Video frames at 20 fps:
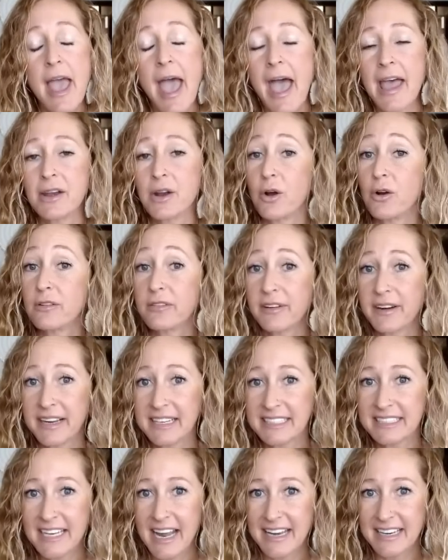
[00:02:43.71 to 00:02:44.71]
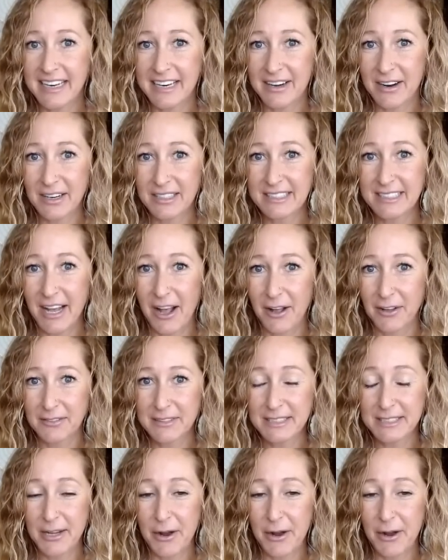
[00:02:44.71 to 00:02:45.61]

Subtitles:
and overextending ourselves.